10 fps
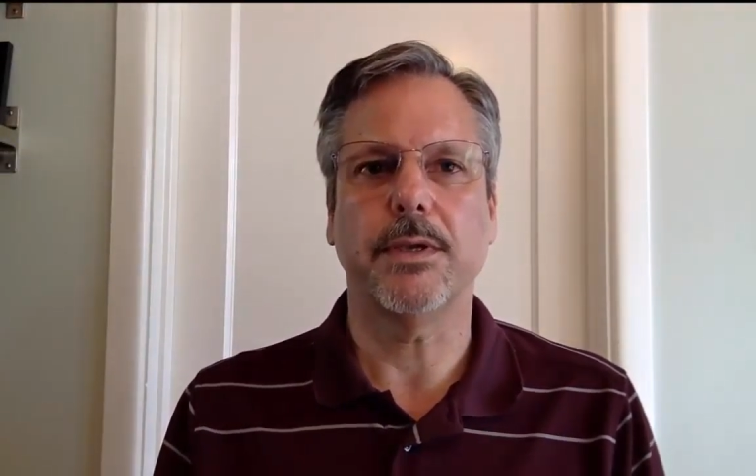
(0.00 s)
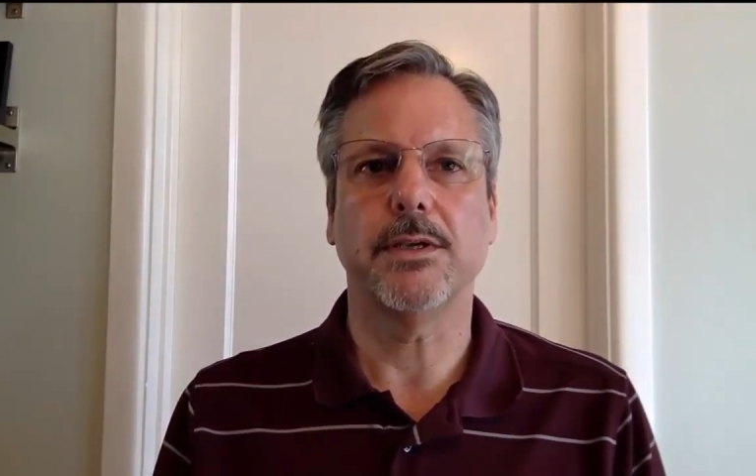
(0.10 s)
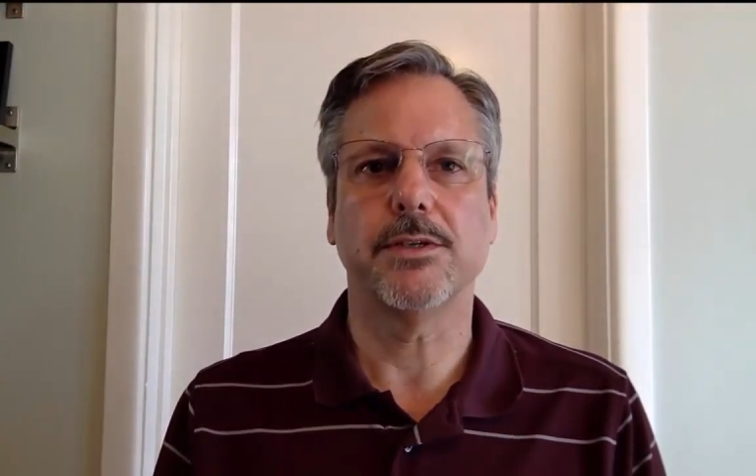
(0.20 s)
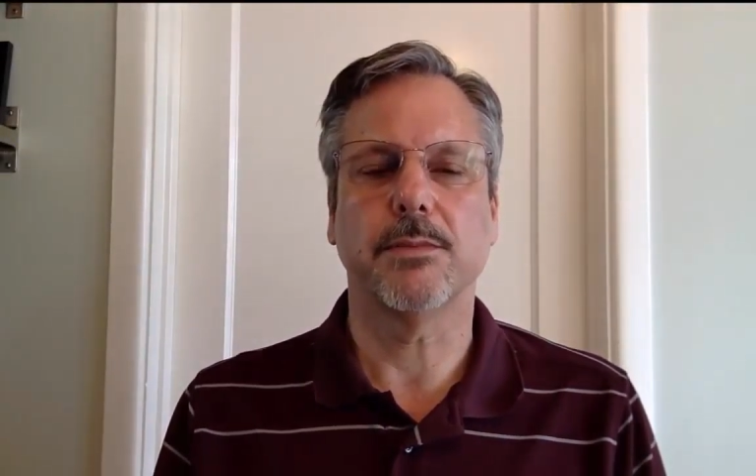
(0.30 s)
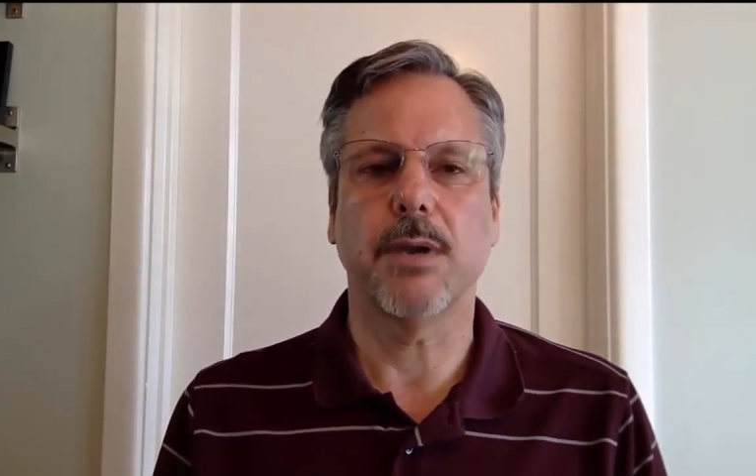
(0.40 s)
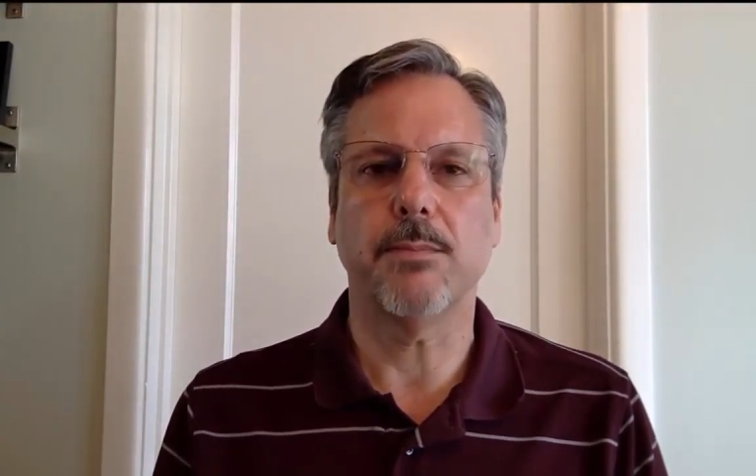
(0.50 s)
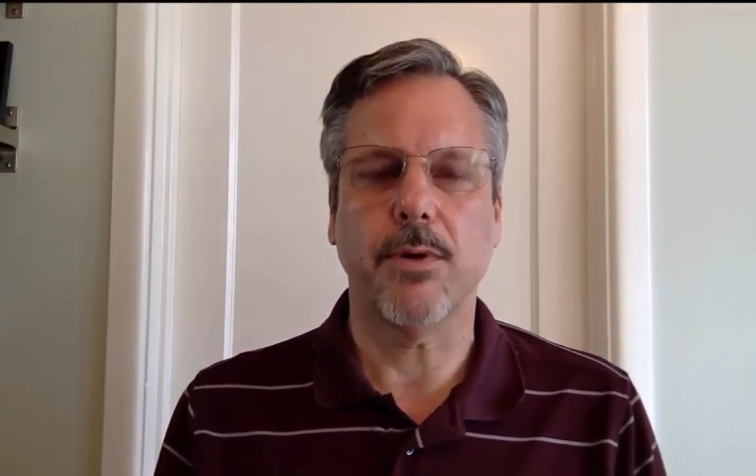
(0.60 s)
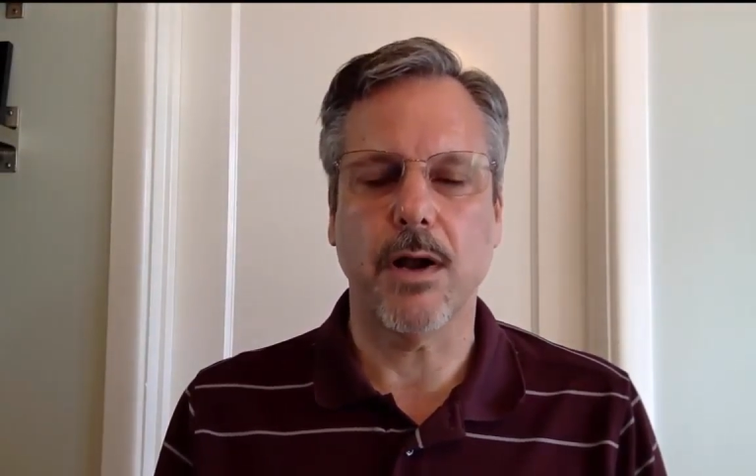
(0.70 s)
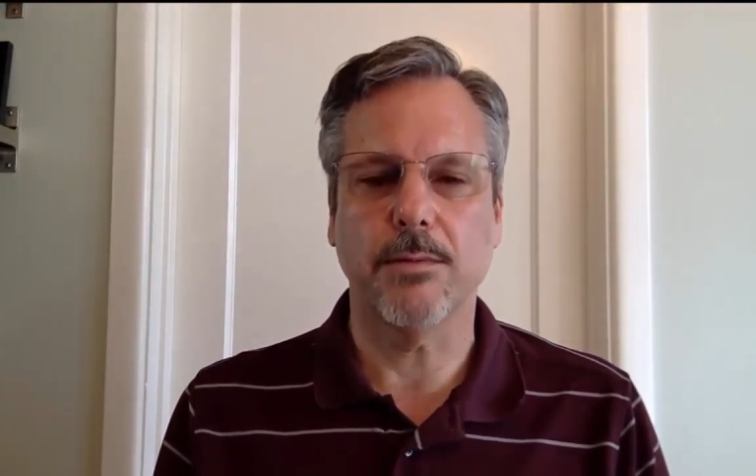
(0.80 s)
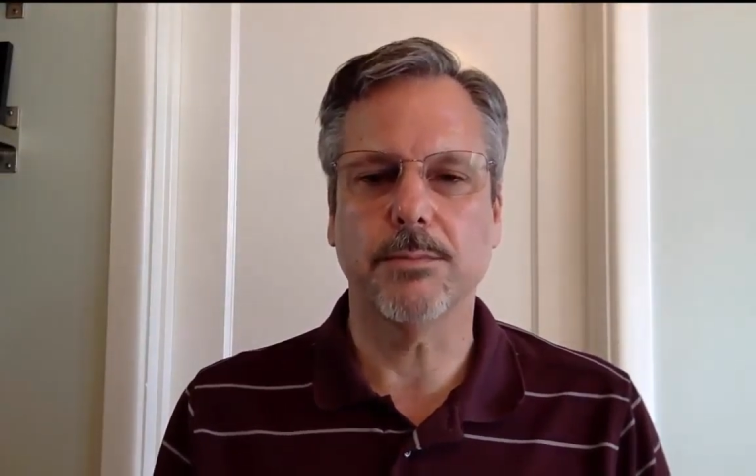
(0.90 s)
is in my
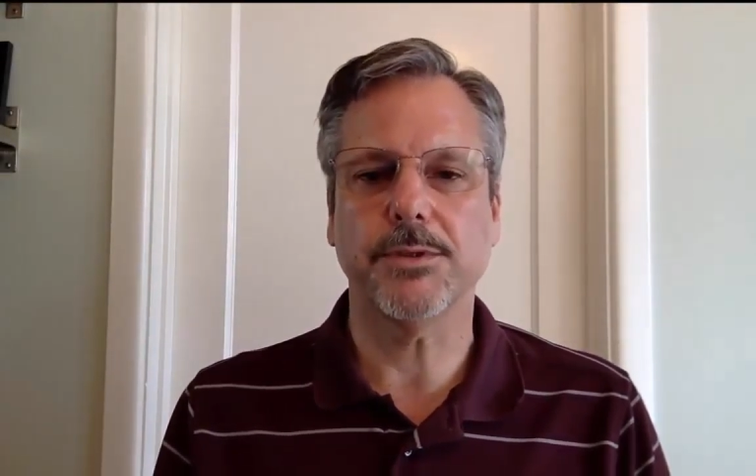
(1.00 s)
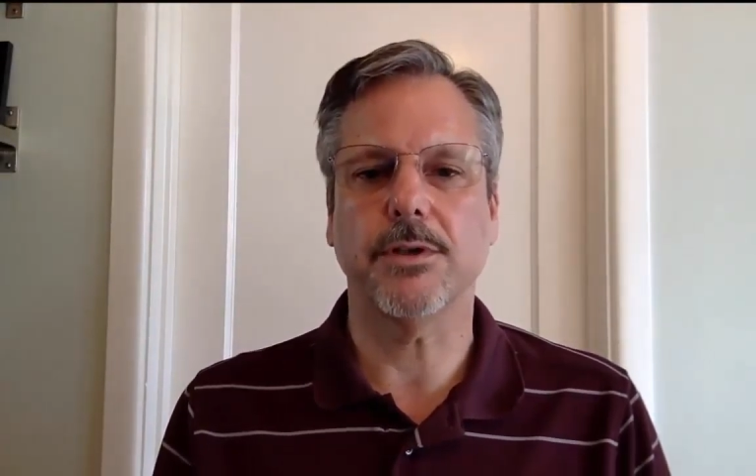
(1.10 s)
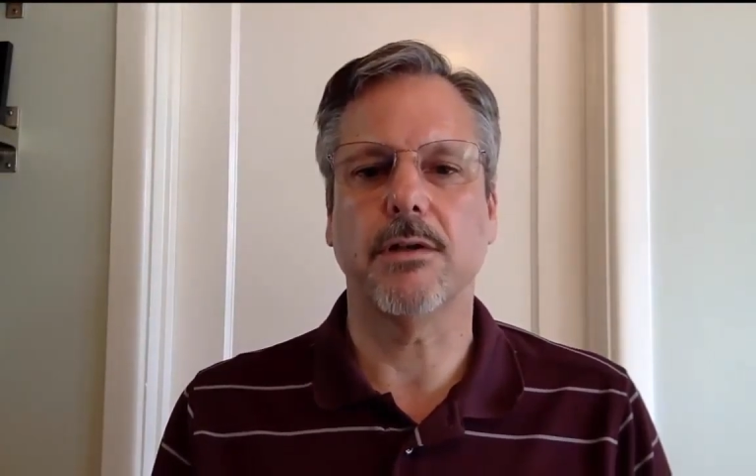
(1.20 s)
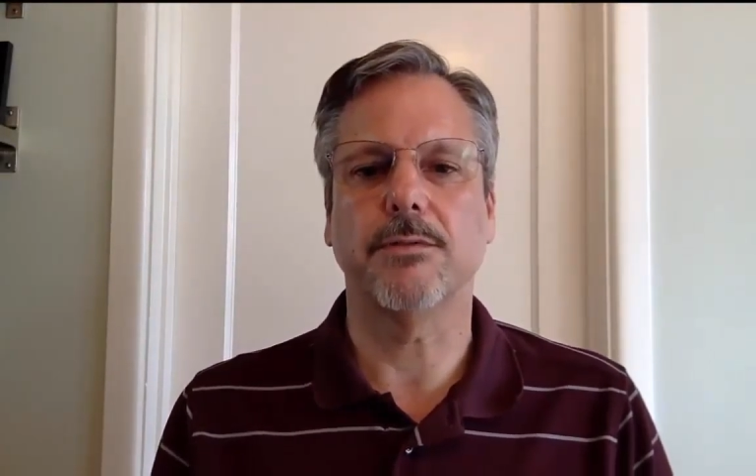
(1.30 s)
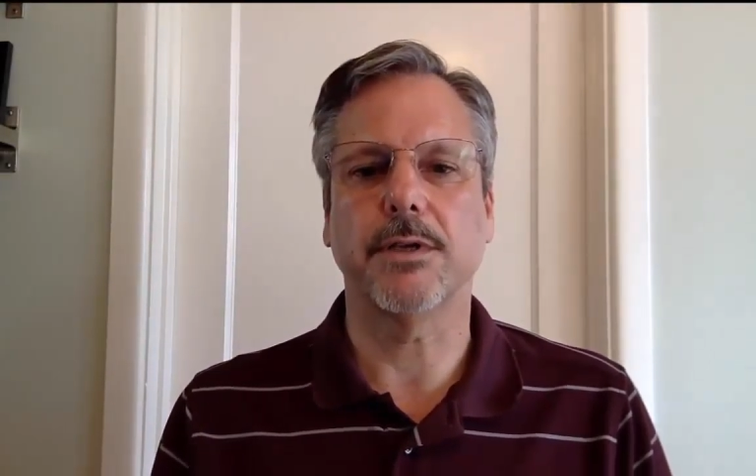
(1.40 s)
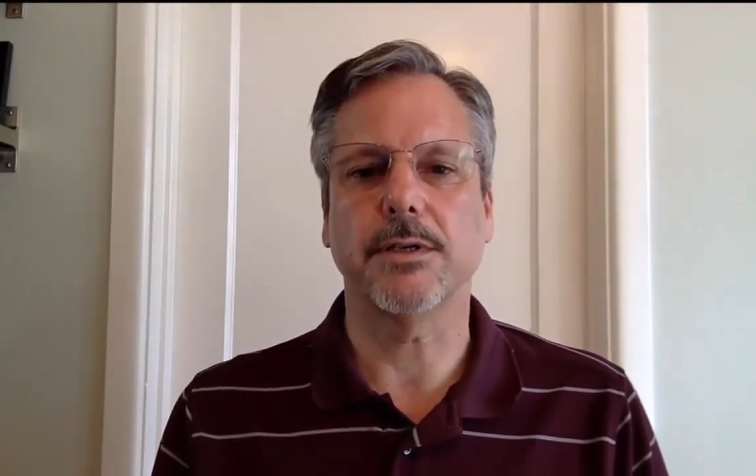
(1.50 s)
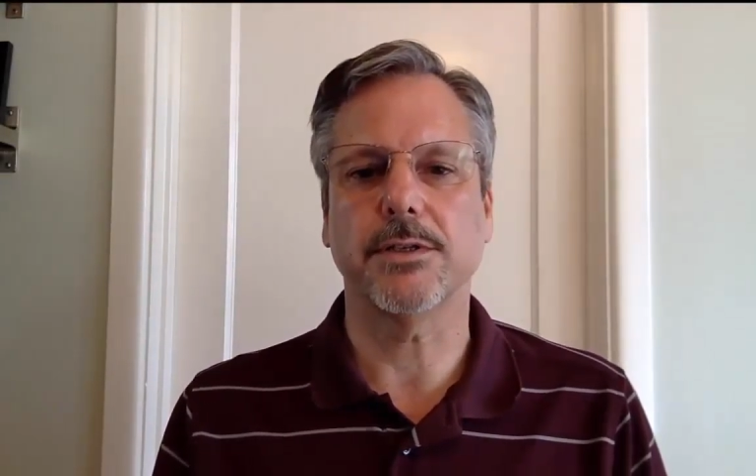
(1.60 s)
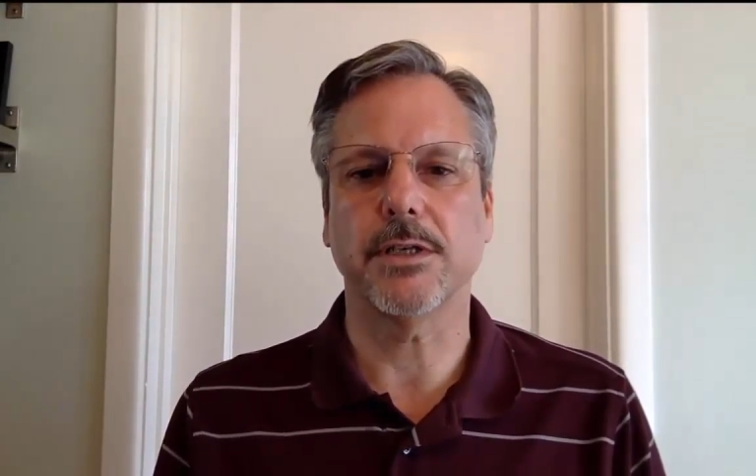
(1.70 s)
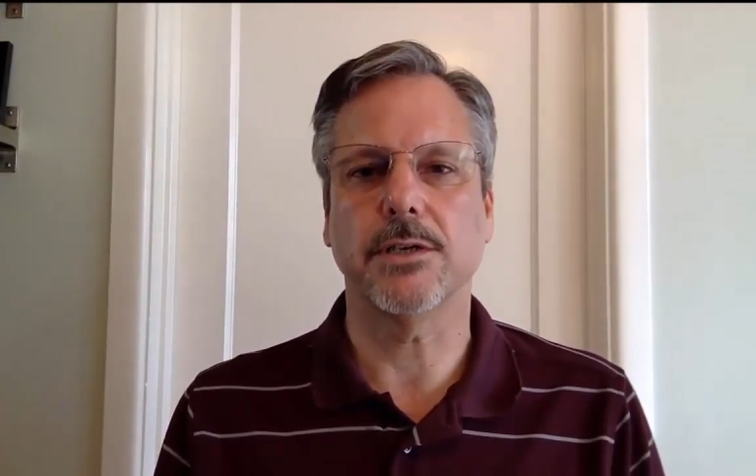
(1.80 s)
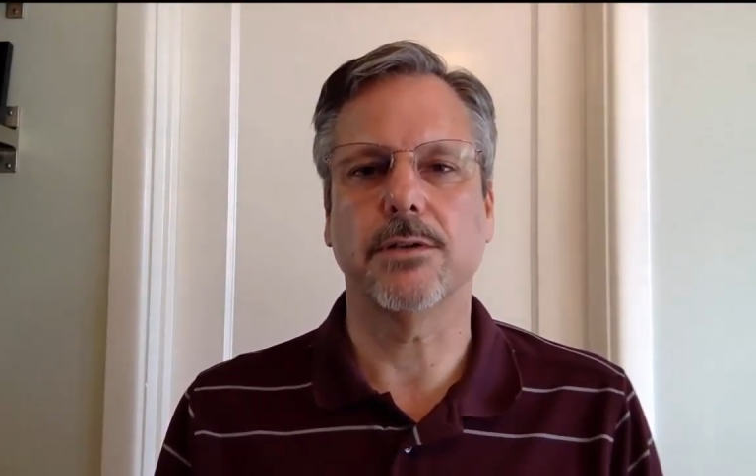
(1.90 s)
problem-solving
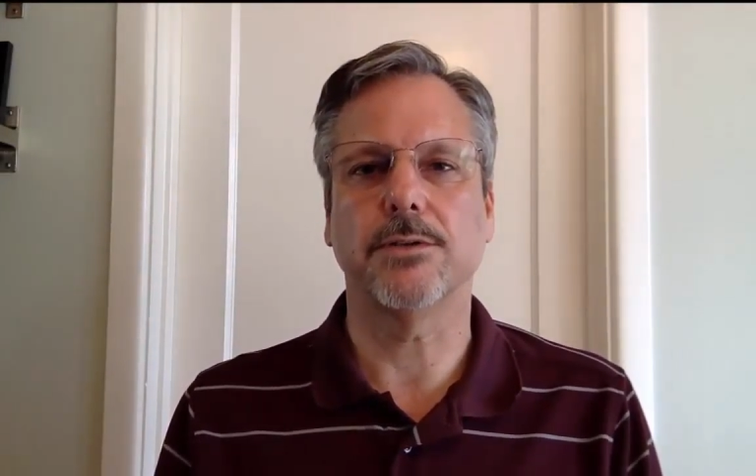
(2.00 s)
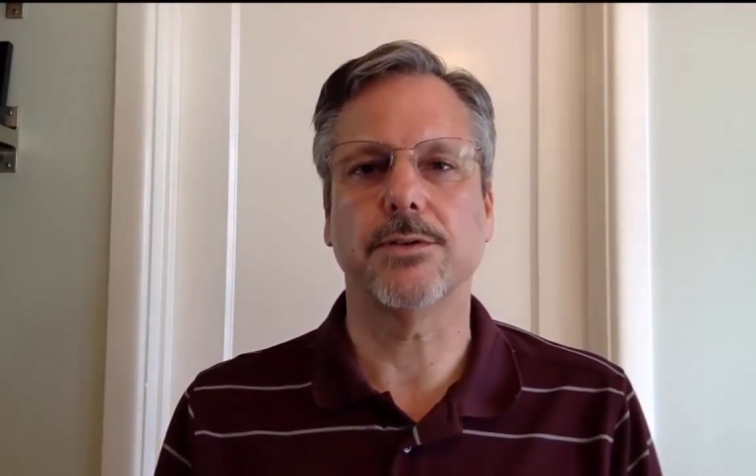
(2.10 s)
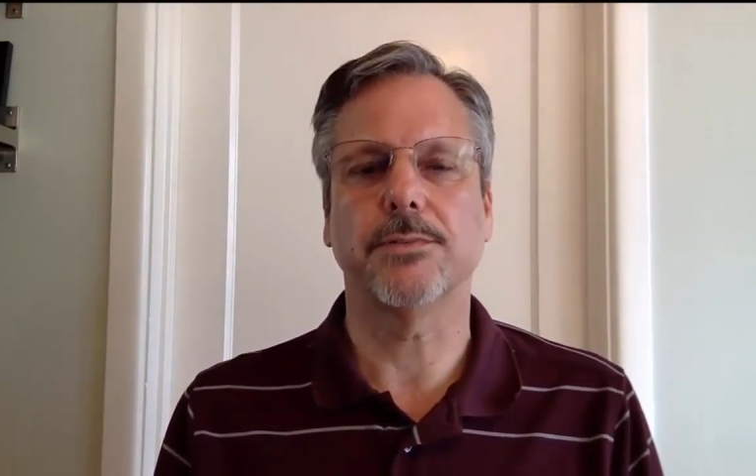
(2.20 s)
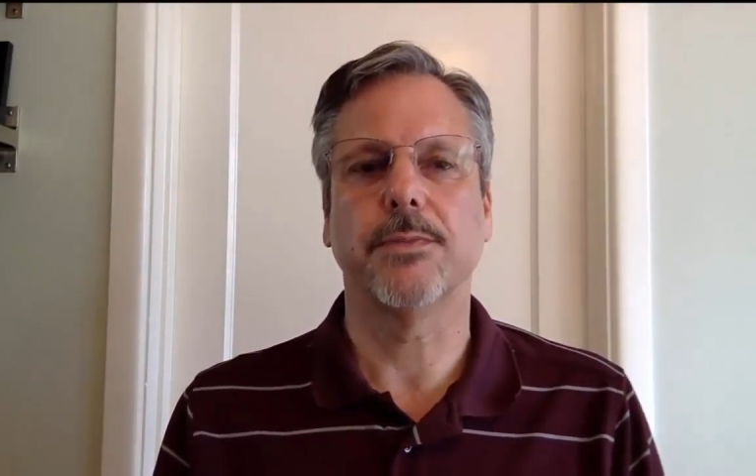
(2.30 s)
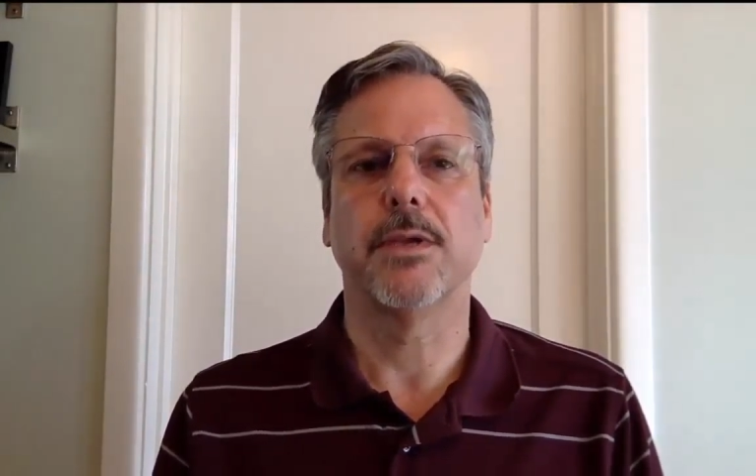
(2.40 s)
skills.